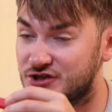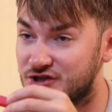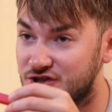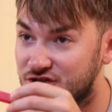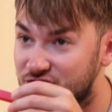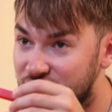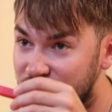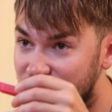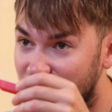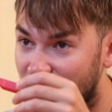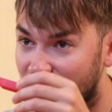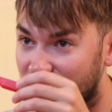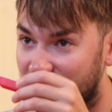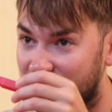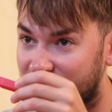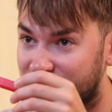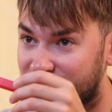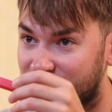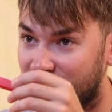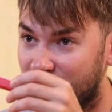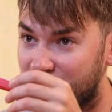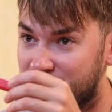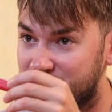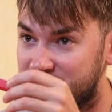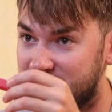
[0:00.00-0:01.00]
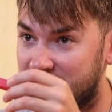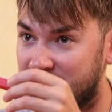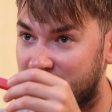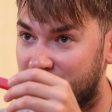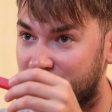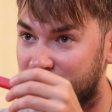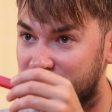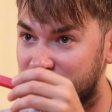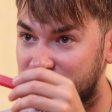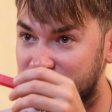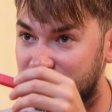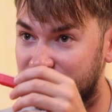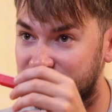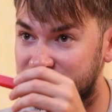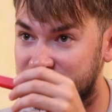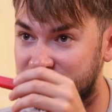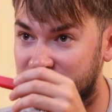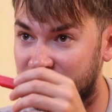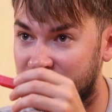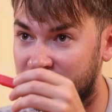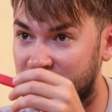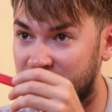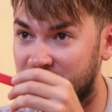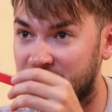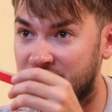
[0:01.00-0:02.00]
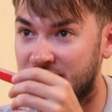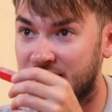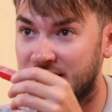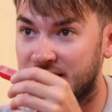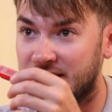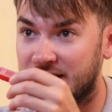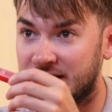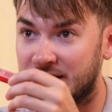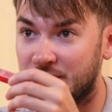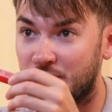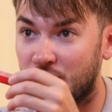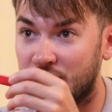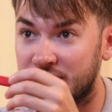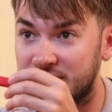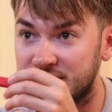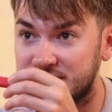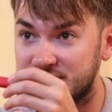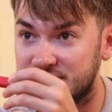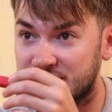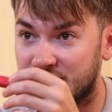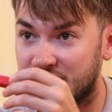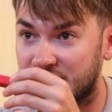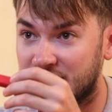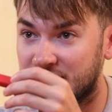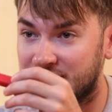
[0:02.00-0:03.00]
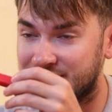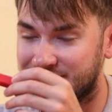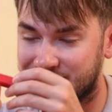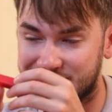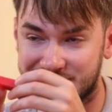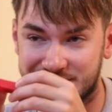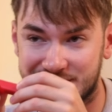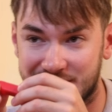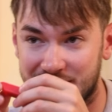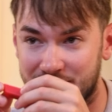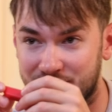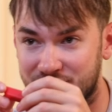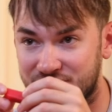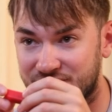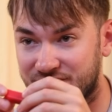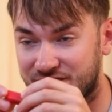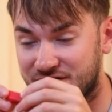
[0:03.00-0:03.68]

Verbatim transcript: just to dot that float down because obviously in winter skimmer